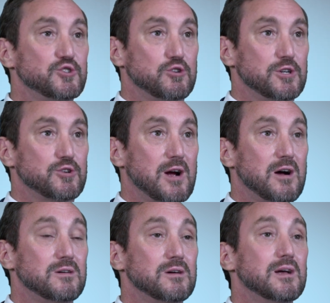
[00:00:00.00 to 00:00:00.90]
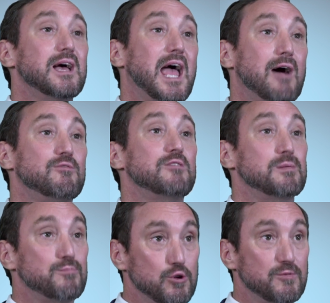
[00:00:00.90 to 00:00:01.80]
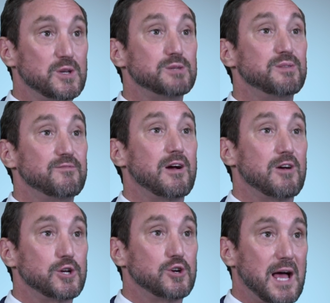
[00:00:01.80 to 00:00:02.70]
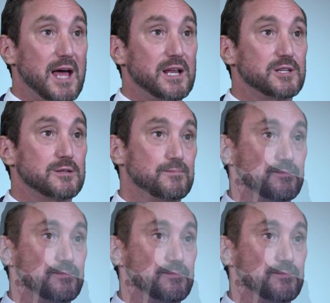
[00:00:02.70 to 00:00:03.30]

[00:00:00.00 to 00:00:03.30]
to jury trial, and we've been proven to be very good at it.